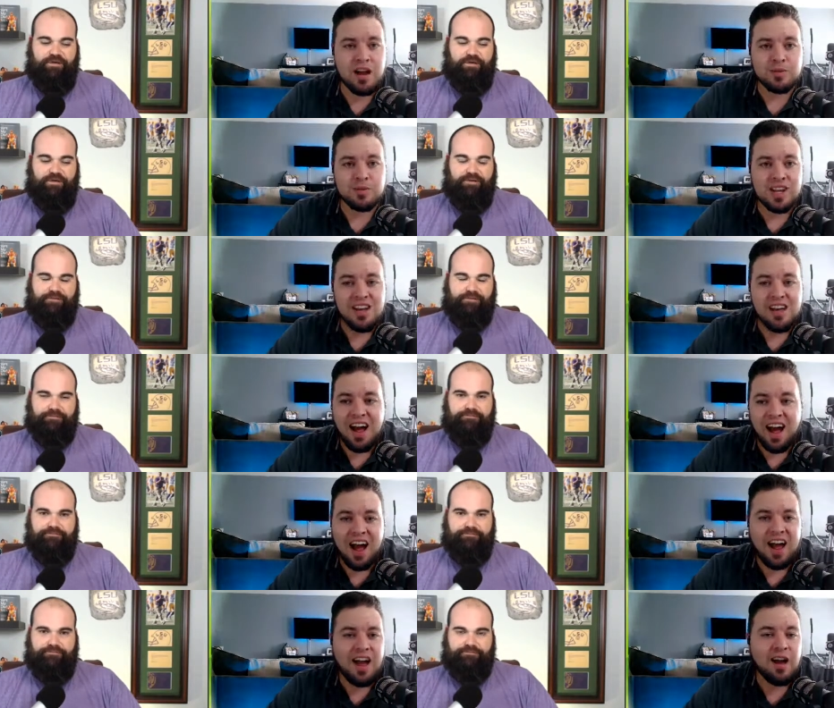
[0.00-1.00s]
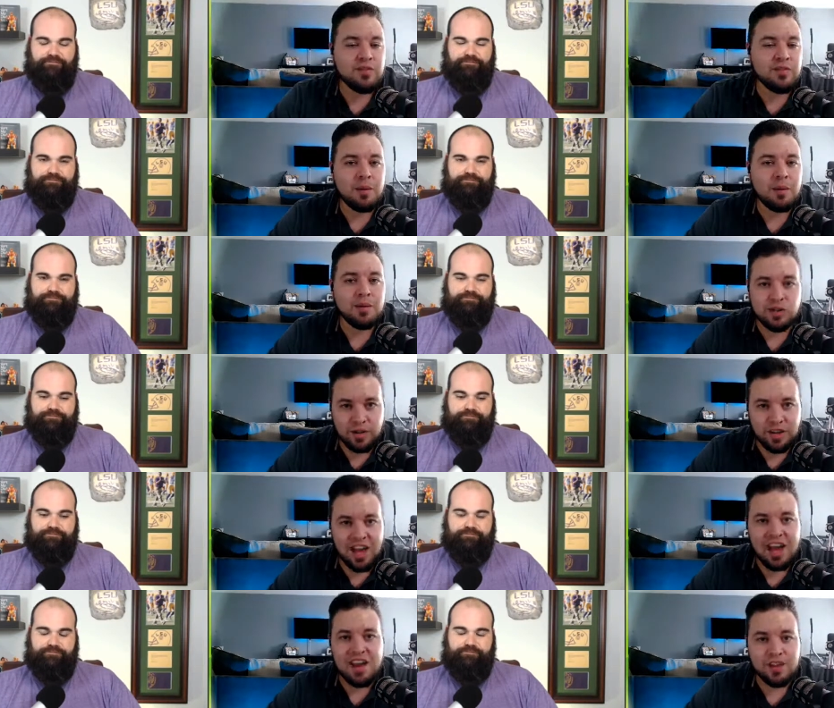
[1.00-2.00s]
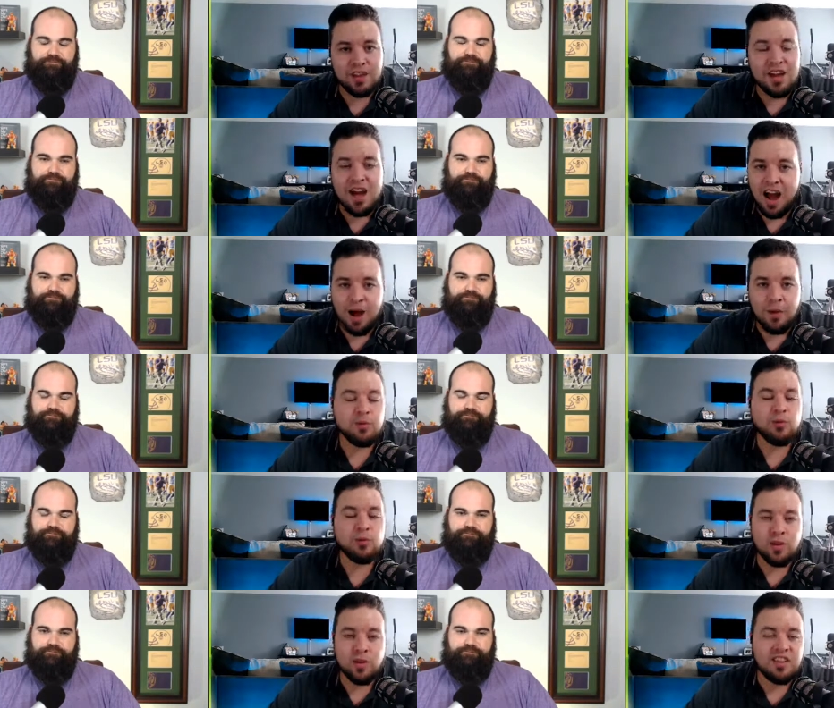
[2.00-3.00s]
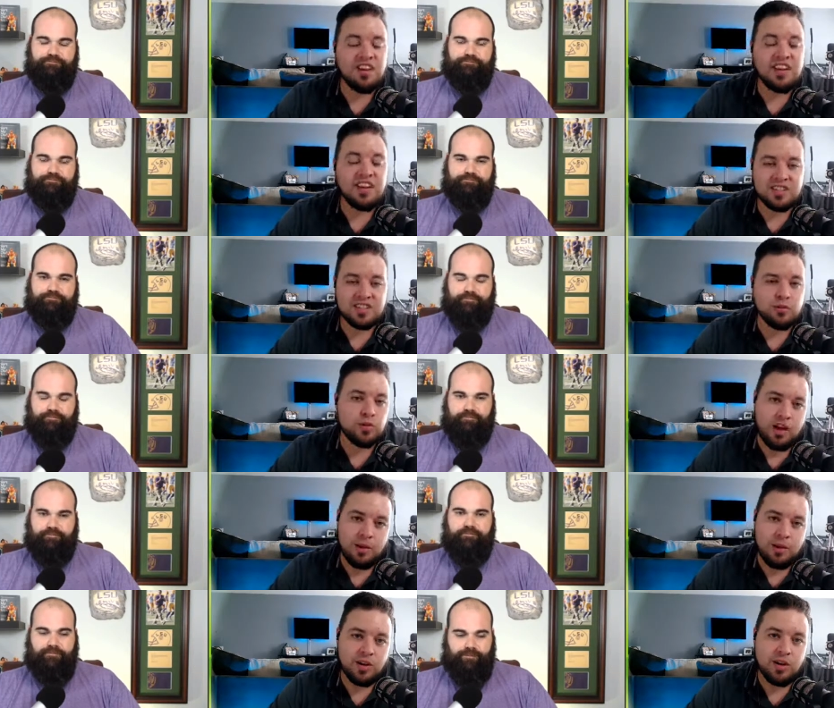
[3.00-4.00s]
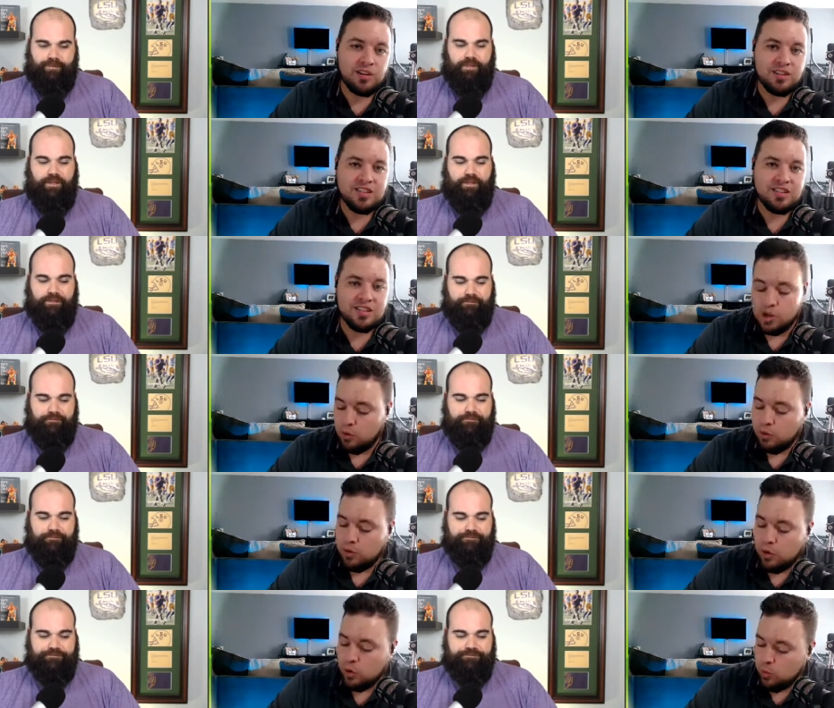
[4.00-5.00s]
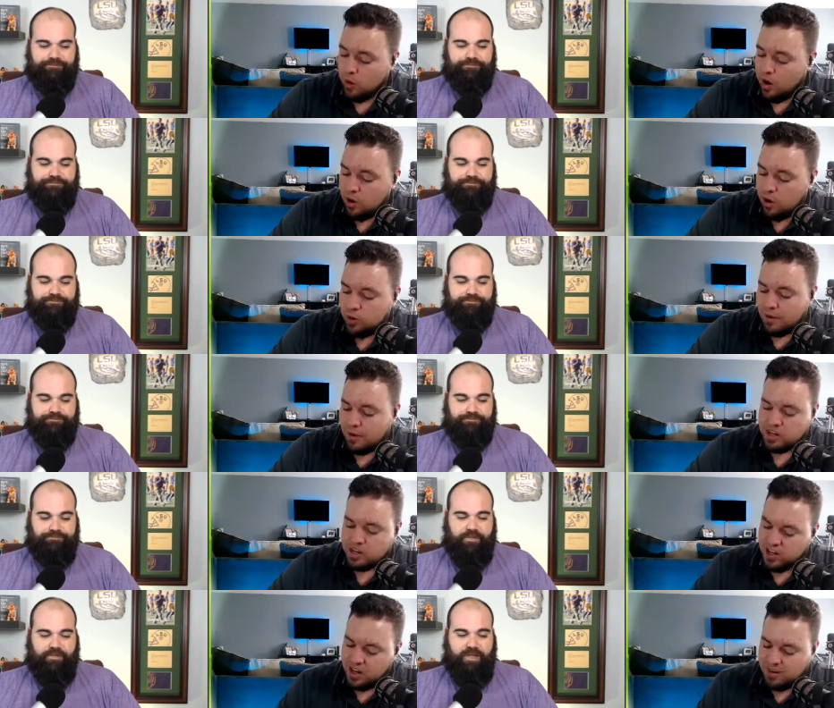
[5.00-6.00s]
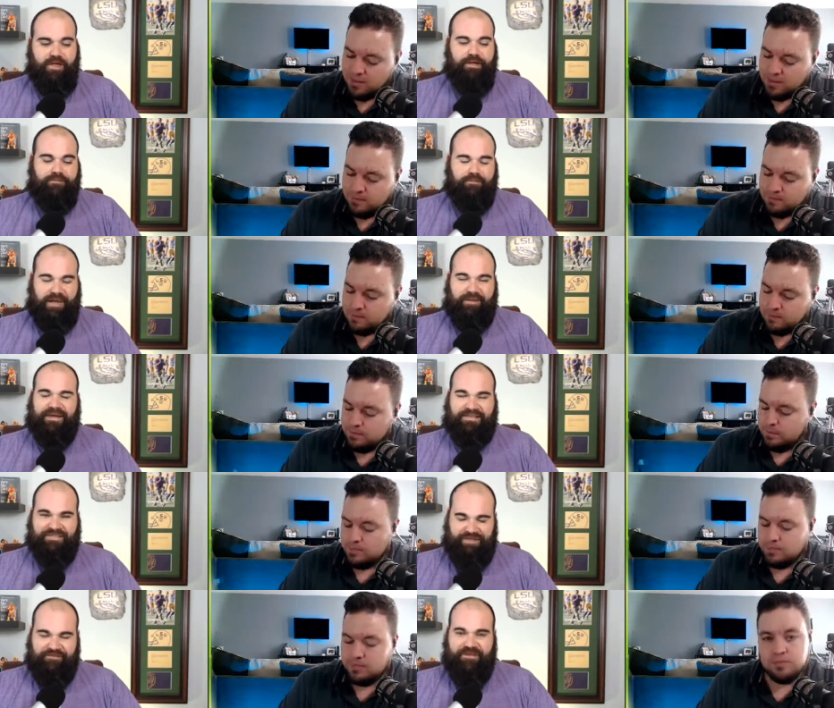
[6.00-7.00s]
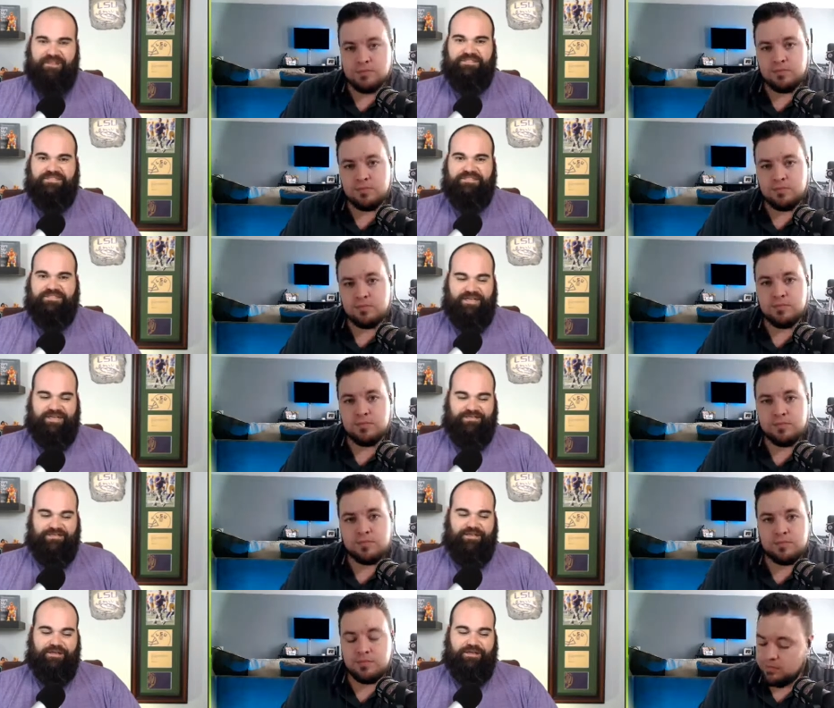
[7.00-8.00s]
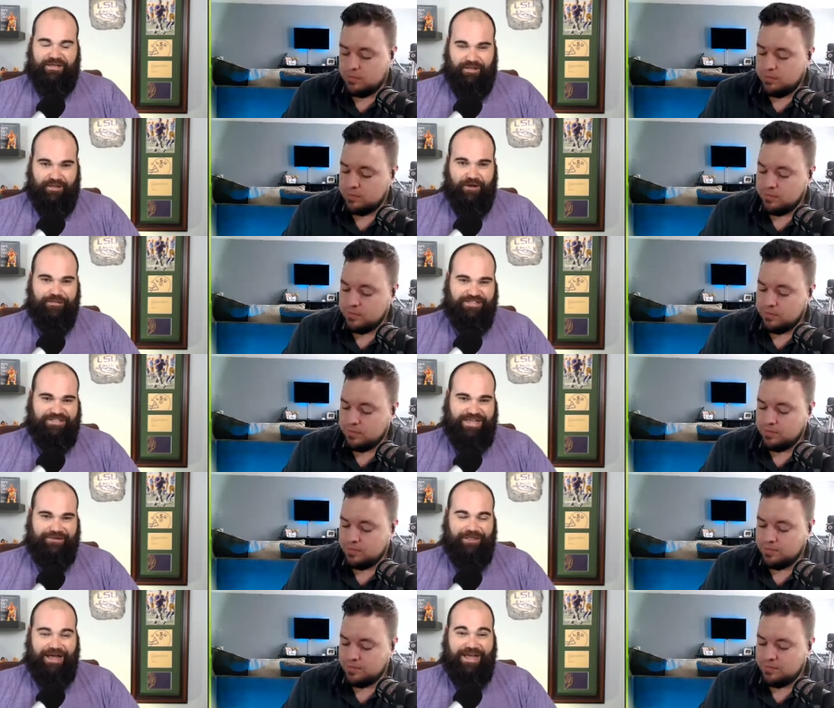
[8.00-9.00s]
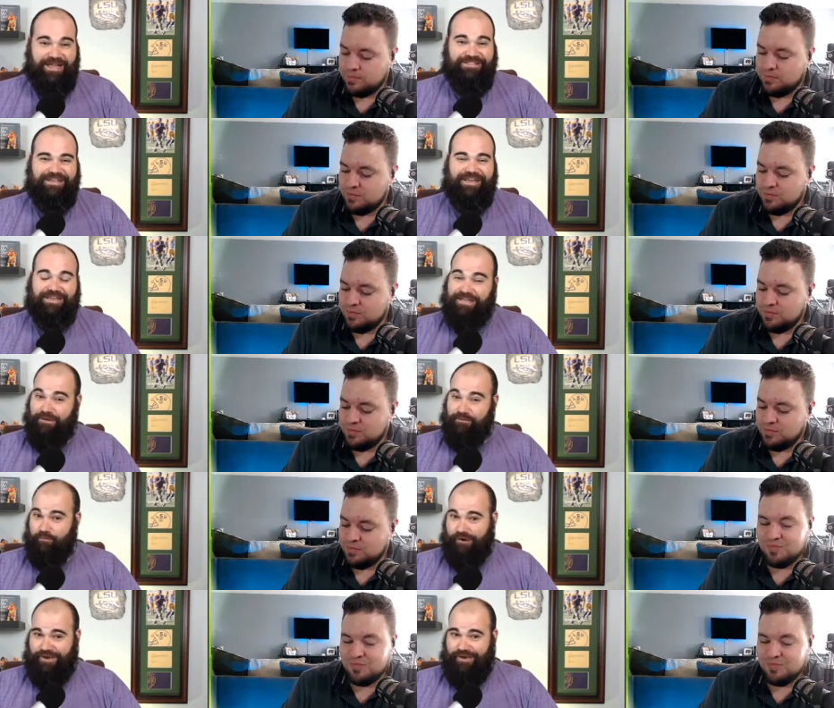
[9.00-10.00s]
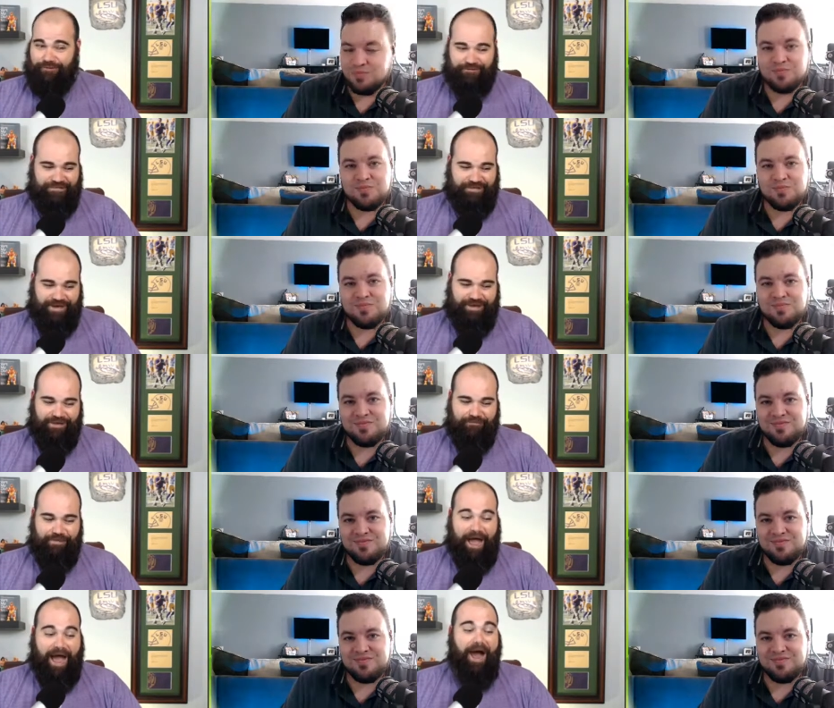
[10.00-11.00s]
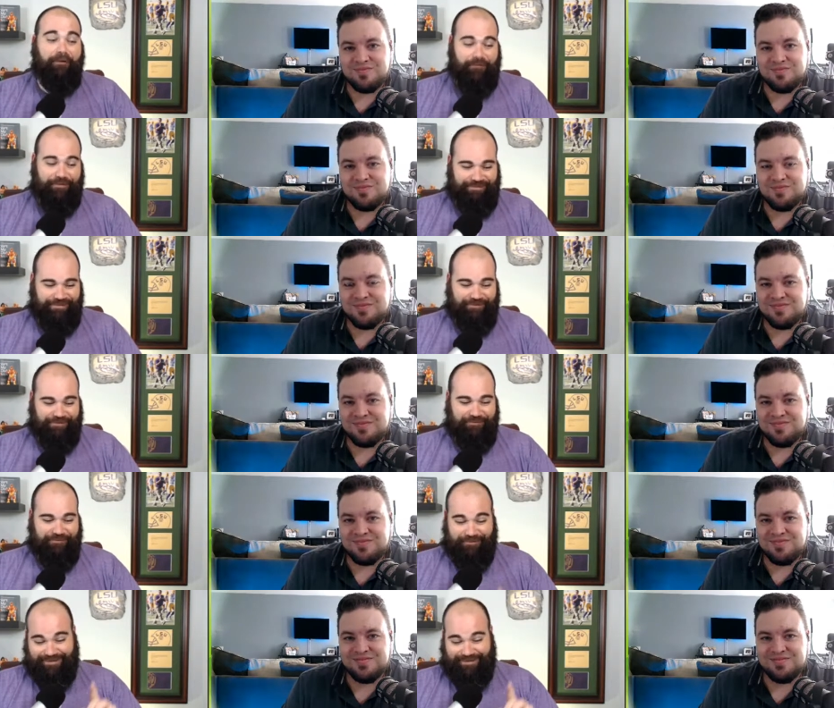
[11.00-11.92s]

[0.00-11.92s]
Speaker 1: I have not been to a game. I would really like to go to a game there. So, who you got for seven?
Speaker 2: My seven is along the same lines. It's a brand new stadium. I want to go to Allegiant